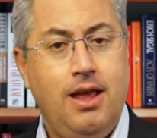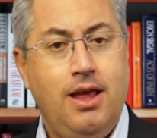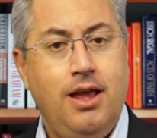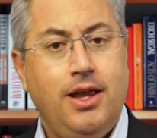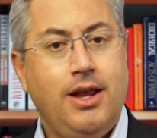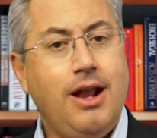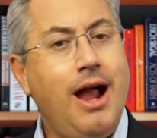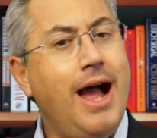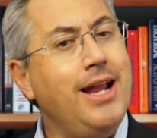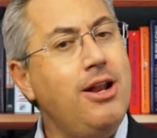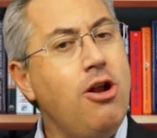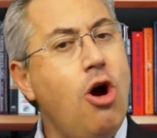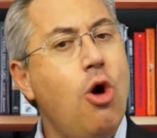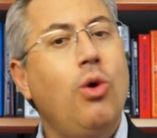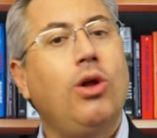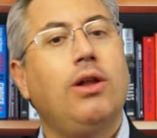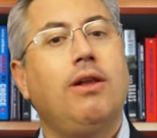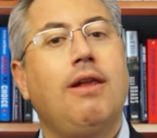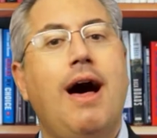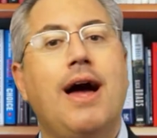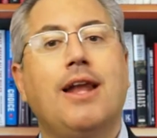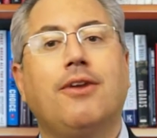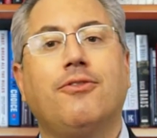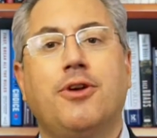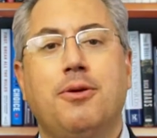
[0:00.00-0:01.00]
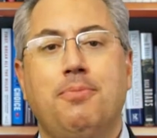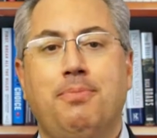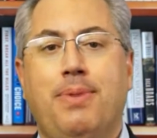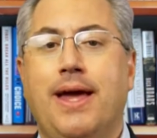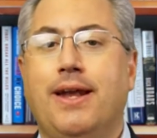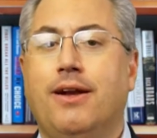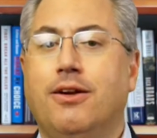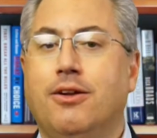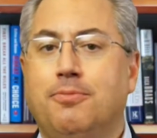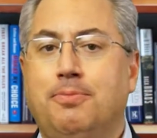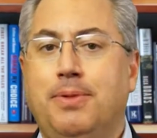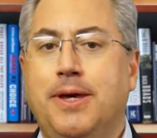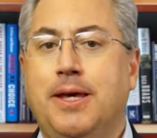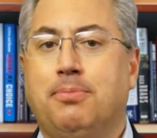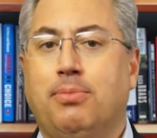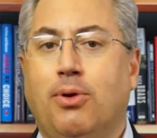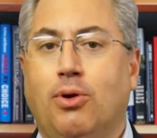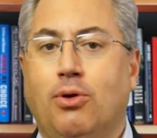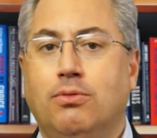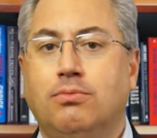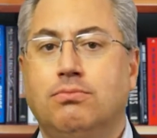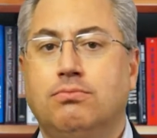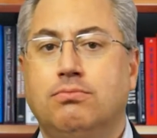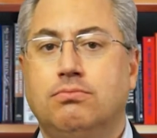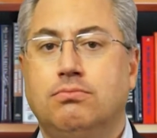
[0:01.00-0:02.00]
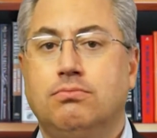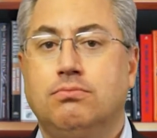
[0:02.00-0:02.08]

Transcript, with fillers: You know, I know a lot of competitive people.